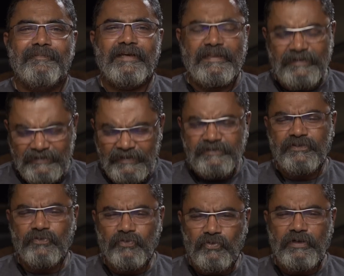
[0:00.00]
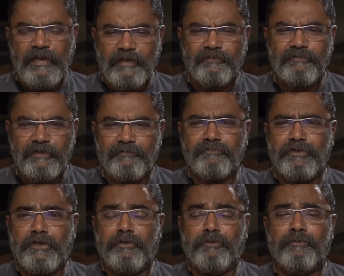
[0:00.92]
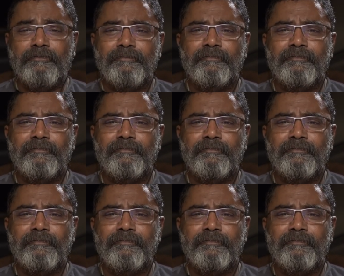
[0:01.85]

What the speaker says: And I think that's a good life lived, you know.